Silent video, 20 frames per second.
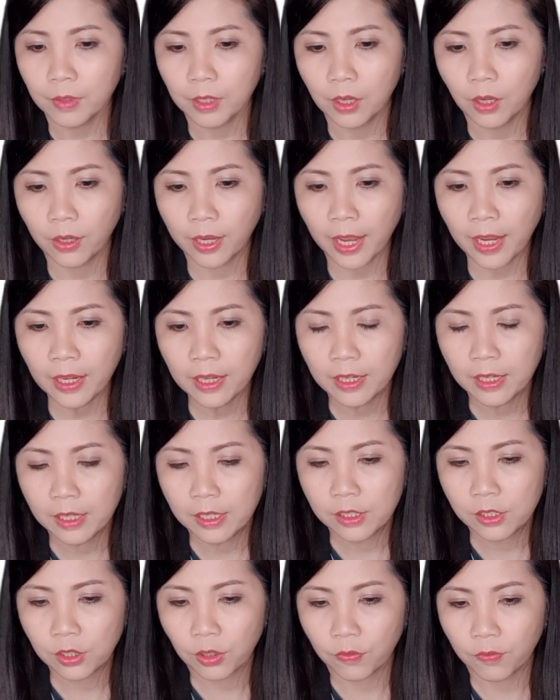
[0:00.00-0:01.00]
Okay,
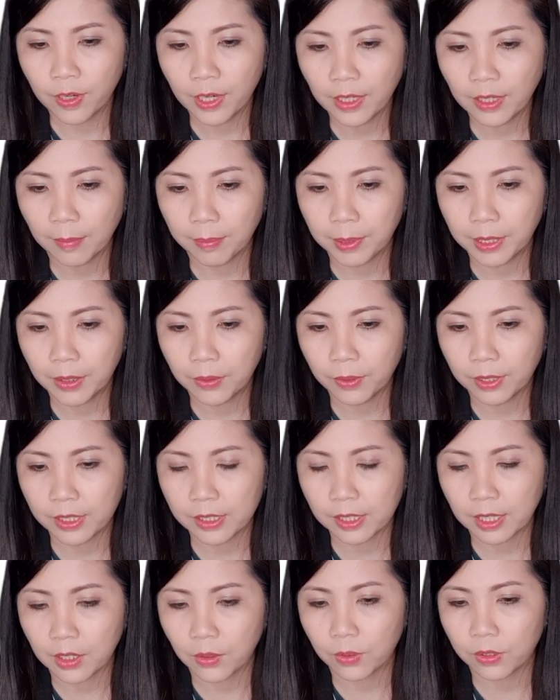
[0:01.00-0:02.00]
so VW
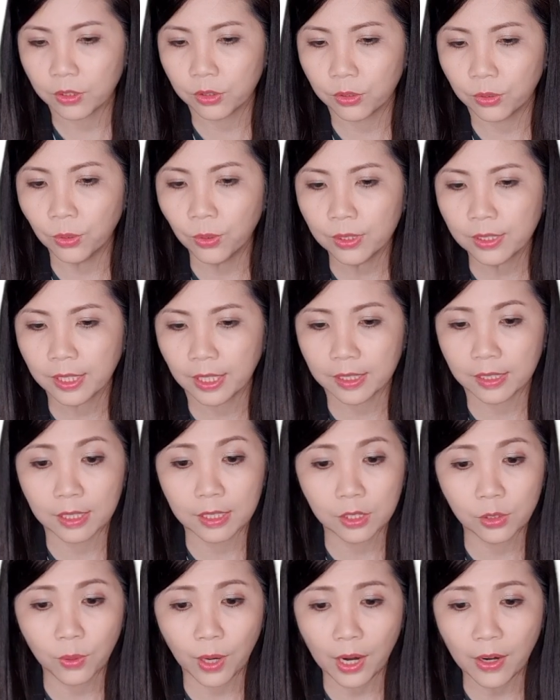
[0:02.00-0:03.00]
is equals to 60
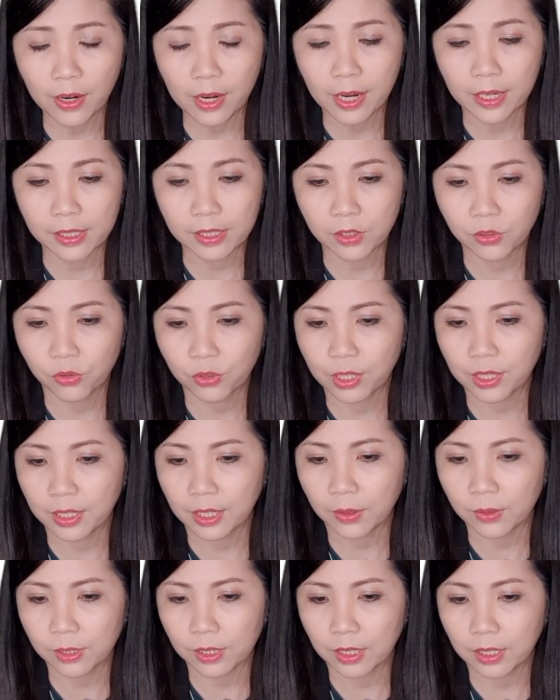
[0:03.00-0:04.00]
square is
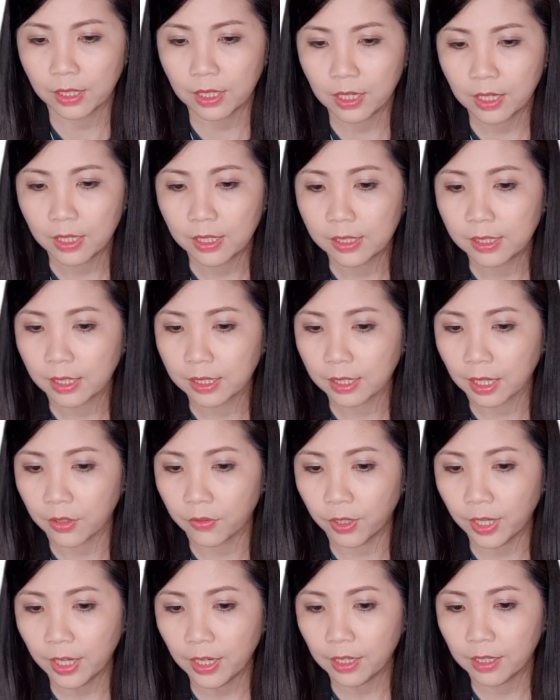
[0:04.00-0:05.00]

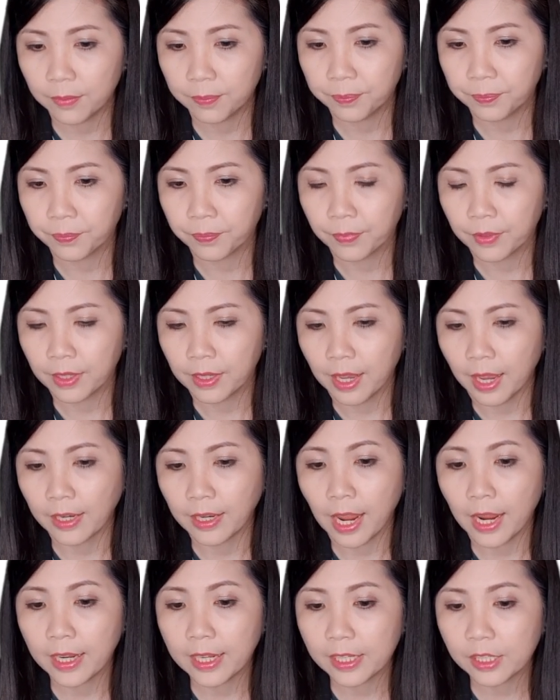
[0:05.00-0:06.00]
3,600 and
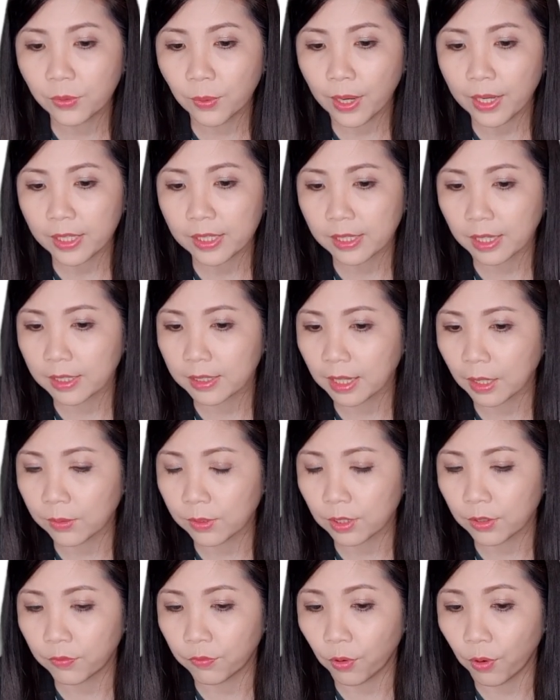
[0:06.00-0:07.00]
80 square is
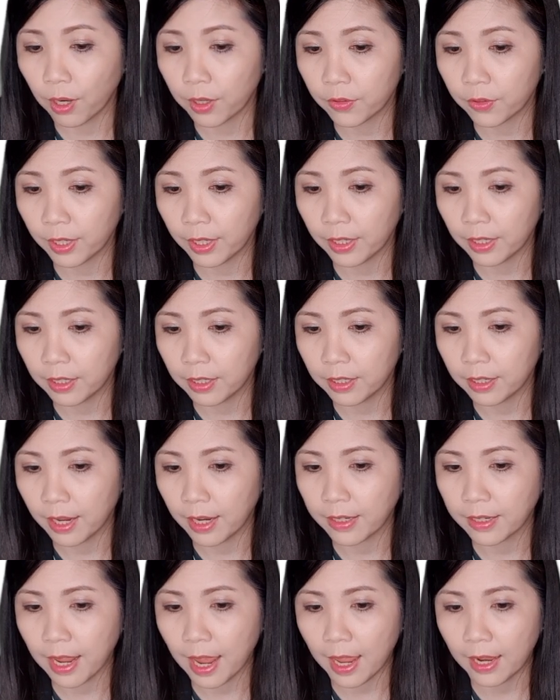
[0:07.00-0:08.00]
6,400.
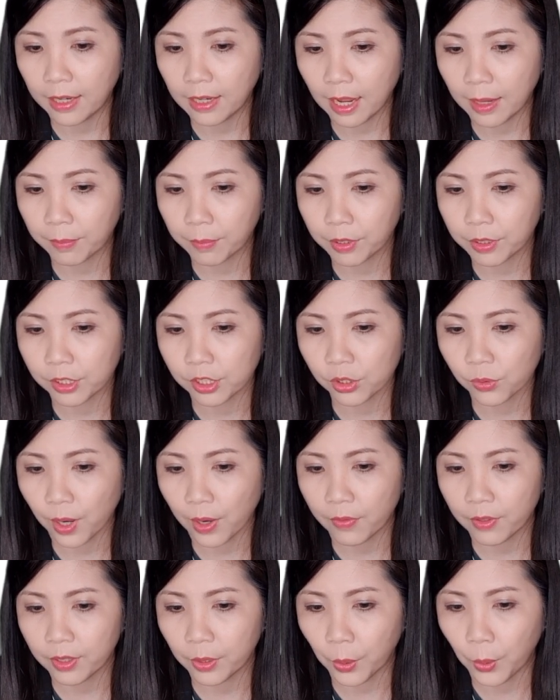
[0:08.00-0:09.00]
And then I'm going to
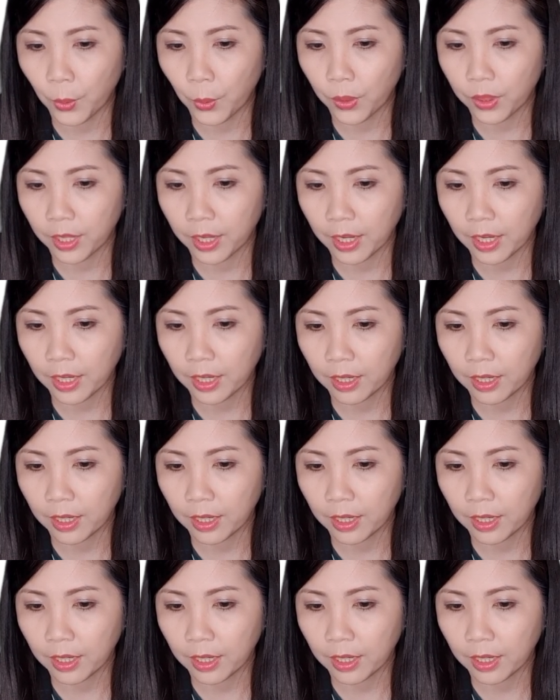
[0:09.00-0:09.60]
square root the whole thing.